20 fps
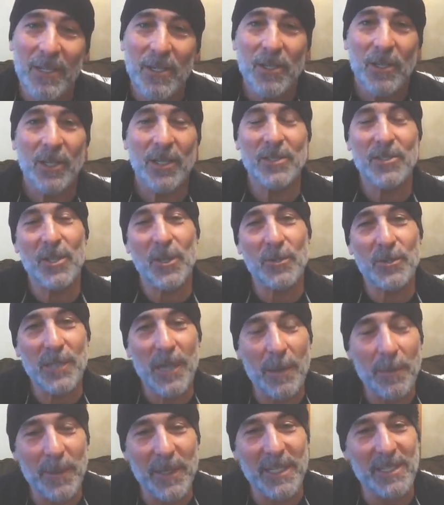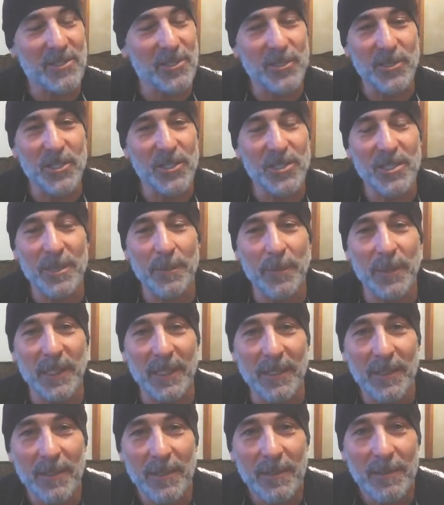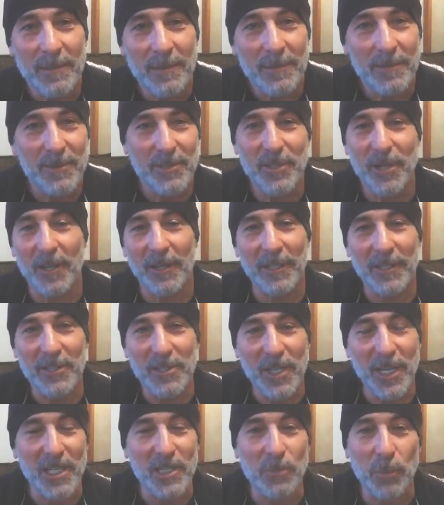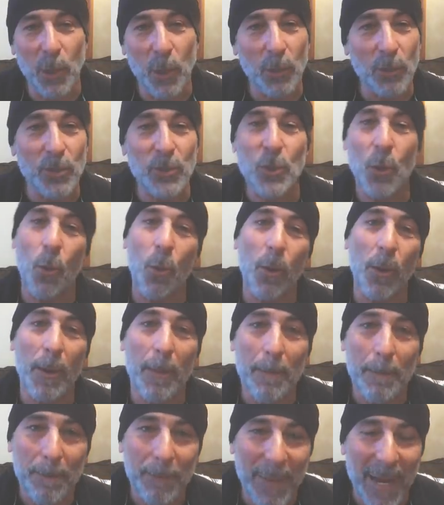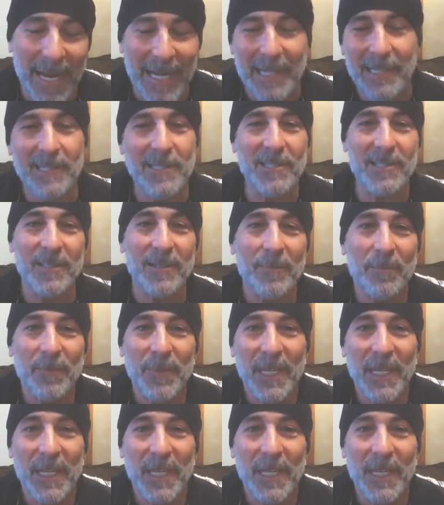because those companies are just simply stock exchange brokers or banks.